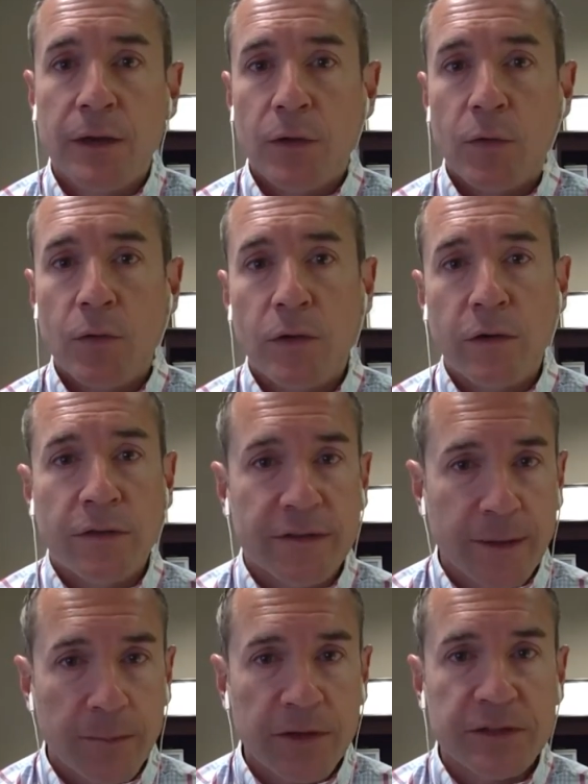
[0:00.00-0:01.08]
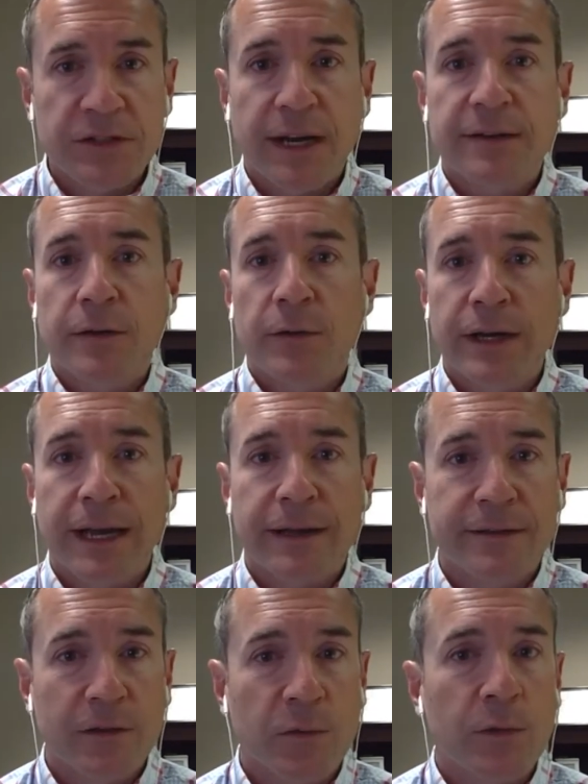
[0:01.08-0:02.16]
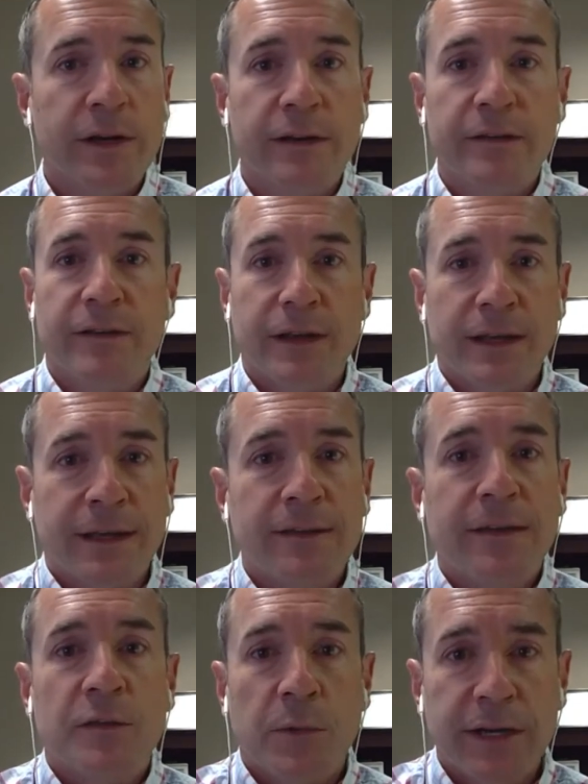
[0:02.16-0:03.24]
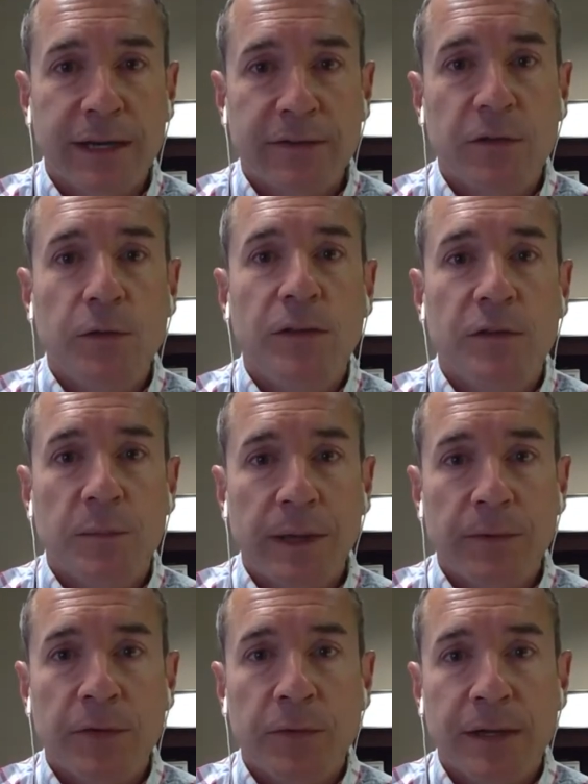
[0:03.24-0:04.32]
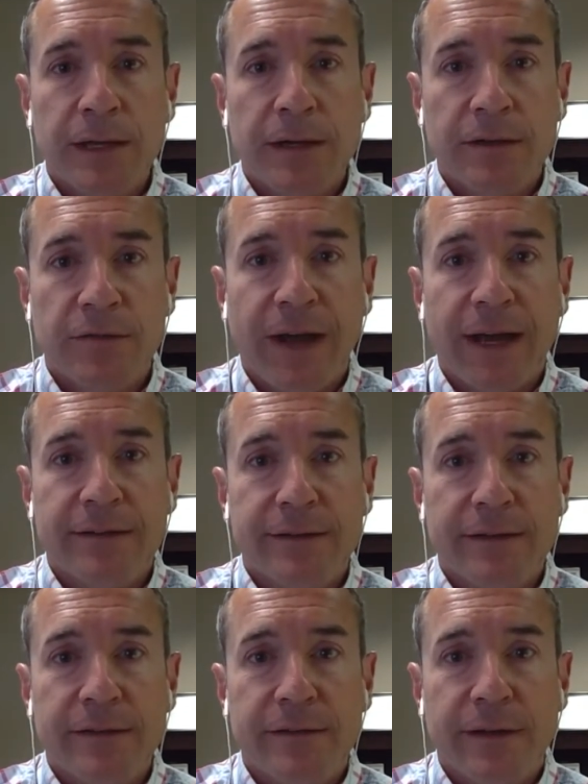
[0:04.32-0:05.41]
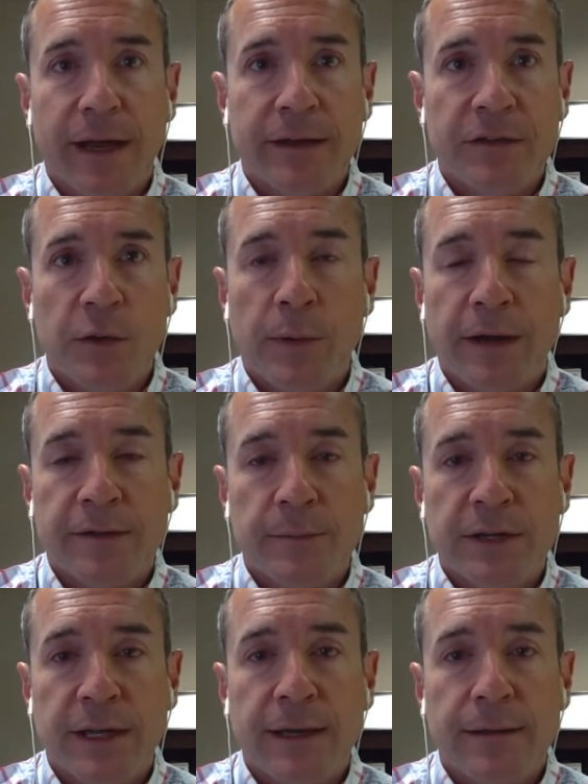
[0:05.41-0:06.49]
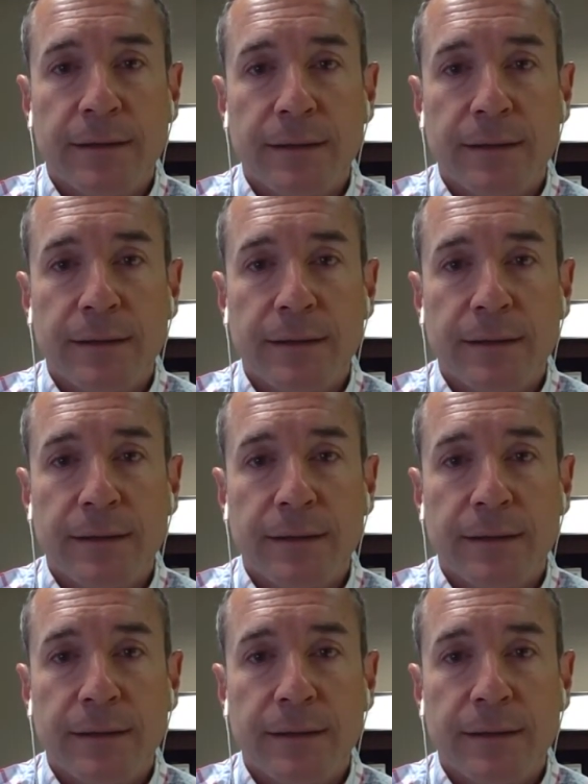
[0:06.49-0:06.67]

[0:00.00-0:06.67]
or the stimulus checks going out. This was get this money to these people who need it as fast as you possibly can.